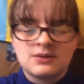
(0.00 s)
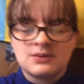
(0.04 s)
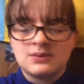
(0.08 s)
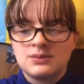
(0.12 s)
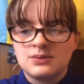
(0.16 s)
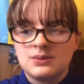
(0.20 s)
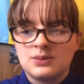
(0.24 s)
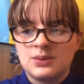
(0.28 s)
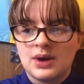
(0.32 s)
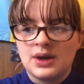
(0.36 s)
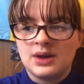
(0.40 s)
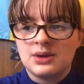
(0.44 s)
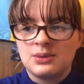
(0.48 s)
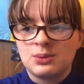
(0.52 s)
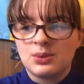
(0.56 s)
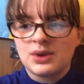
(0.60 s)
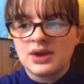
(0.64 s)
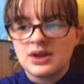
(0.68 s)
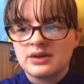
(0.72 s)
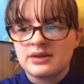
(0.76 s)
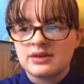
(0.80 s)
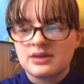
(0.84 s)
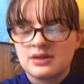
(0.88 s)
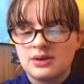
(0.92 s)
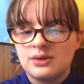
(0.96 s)
When we
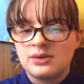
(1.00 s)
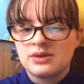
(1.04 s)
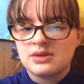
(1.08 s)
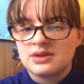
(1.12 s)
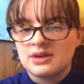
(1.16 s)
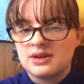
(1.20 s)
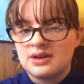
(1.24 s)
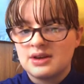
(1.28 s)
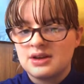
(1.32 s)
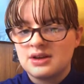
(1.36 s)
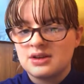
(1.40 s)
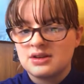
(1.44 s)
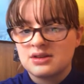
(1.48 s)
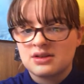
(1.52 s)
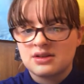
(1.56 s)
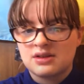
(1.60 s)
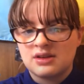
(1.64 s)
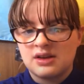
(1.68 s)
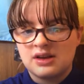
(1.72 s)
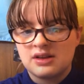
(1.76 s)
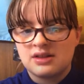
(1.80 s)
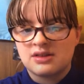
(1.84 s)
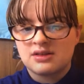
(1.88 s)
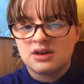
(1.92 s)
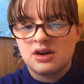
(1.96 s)
dissociate,
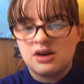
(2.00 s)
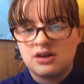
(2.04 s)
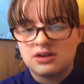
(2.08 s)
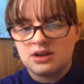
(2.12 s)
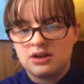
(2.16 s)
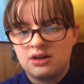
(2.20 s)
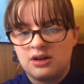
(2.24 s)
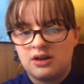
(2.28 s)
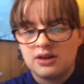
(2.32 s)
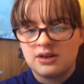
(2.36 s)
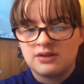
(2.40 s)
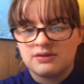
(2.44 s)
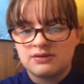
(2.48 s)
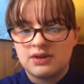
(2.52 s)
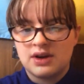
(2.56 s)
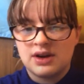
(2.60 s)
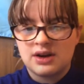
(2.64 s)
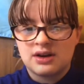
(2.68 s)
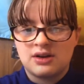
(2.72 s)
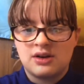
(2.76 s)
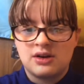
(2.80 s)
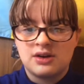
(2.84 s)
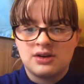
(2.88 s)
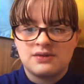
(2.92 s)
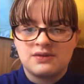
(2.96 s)
it's kind of like that
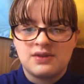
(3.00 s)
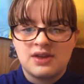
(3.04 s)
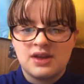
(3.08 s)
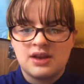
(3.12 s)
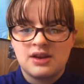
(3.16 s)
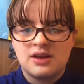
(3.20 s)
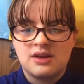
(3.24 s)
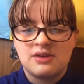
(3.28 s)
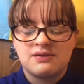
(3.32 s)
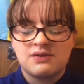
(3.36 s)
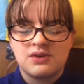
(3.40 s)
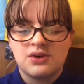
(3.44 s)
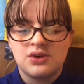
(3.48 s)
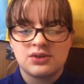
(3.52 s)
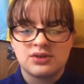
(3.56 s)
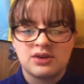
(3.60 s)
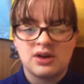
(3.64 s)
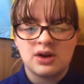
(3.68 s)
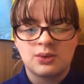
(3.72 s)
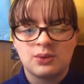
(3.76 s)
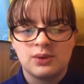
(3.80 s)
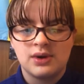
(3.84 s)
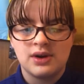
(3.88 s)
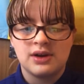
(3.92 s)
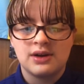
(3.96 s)
kind of feeling. It feels
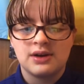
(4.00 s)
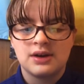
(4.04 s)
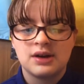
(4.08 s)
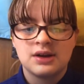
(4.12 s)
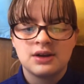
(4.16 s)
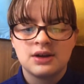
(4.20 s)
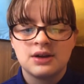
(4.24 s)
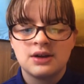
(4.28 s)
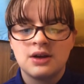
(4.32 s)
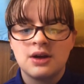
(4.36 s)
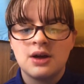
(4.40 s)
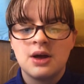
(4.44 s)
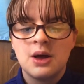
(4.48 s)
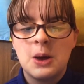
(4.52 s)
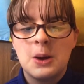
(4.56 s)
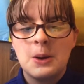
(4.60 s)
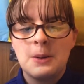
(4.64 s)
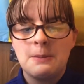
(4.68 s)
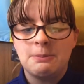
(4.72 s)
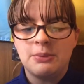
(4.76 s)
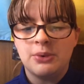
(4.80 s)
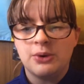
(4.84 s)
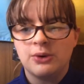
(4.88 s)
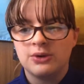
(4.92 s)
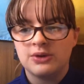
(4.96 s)
like we're
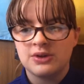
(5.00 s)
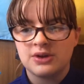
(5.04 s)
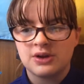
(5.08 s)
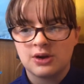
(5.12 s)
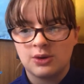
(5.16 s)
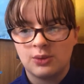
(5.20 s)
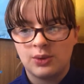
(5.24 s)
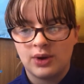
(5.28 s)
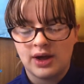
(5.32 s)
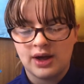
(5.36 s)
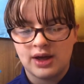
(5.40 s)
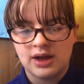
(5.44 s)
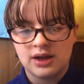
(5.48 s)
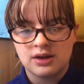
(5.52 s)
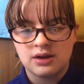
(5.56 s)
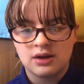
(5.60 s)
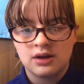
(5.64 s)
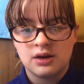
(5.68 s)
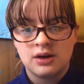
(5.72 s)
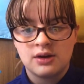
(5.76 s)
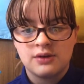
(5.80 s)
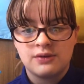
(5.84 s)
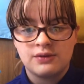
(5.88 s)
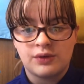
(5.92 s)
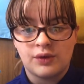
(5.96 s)
pulling away
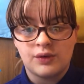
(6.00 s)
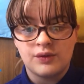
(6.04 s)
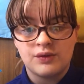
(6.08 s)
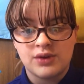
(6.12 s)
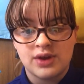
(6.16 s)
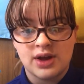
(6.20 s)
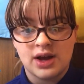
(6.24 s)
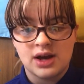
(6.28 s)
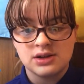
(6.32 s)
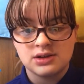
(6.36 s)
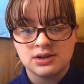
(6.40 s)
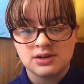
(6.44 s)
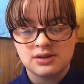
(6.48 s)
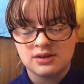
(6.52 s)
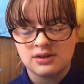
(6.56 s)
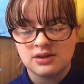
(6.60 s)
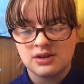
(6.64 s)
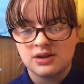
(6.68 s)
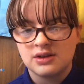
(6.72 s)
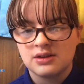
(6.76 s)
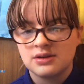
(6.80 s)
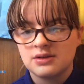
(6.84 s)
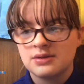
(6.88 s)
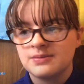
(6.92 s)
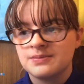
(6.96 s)
from
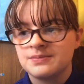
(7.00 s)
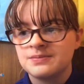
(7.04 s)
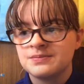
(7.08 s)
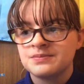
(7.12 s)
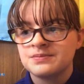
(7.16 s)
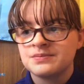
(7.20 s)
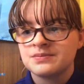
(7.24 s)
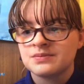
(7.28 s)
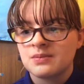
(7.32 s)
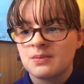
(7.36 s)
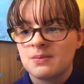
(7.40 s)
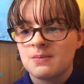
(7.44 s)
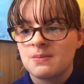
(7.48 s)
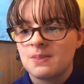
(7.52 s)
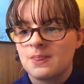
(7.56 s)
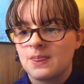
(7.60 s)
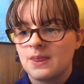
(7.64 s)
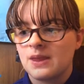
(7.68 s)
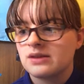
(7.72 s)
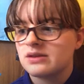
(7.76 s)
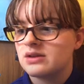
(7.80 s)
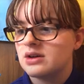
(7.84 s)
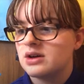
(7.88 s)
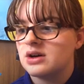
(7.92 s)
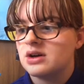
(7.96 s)
reality.
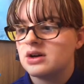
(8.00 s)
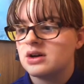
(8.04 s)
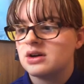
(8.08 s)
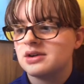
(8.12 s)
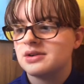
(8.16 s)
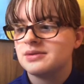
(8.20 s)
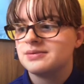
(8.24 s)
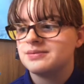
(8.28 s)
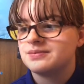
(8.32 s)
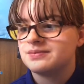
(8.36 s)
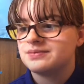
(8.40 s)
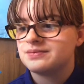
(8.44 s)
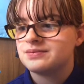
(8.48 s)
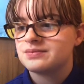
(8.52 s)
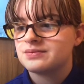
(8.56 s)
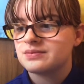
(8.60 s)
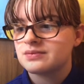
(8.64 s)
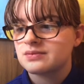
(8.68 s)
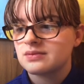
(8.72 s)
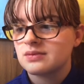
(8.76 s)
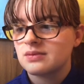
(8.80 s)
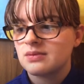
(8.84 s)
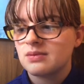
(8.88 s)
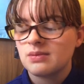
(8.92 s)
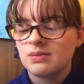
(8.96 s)
I
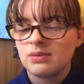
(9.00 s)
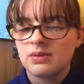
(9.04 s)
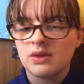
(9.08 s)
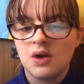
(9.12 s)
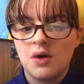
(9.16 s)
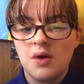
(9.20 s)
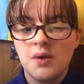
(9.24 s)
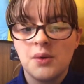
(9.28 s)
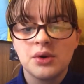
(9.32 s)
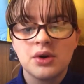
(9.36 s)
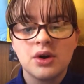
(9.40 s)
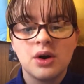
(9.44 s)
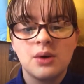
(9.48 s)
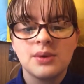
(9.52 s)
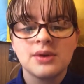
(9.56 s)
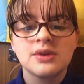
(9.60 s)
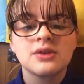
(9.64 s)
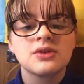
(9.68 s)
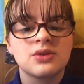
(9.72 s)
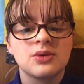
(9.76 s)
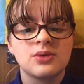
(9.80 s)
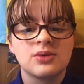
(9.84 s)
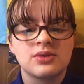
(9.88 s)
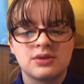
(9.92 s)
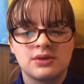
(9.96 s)
will go
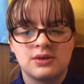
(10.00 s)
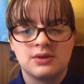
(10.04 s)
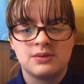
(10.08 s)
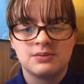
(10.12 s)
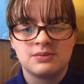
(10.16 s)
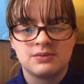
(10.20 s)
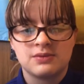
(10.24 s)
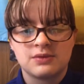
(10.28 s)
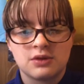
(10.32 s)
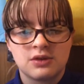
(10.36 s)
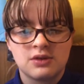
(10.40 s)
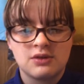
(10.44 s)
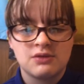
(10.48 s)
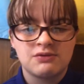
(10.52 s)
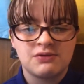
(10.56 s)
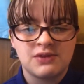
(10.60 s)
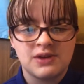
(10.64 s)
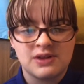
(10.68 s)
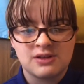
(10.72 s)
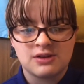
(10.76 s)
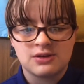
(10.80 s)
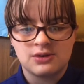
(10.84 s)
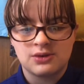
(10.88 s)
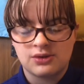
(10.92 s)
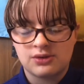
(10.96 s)
into some
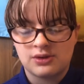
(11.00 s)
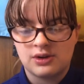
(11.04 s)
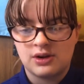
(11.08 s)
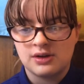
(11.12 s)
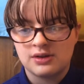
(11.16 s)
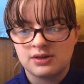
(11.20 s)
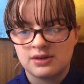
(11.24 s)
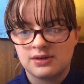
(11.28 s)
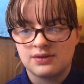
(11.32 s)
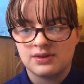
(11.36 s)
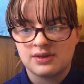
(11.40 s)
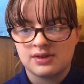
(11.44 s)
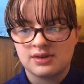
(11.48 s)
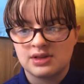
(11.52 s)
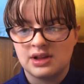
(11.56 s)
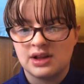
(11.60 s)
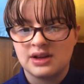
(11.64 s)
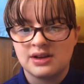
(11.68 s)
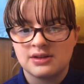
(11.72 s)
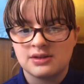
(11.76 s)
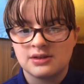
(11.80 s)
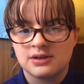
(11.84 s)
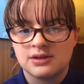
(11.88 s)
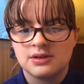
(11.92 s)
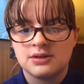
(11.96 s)
physical signs of this
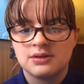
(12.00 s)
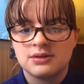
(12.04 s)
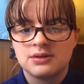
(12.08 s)
later.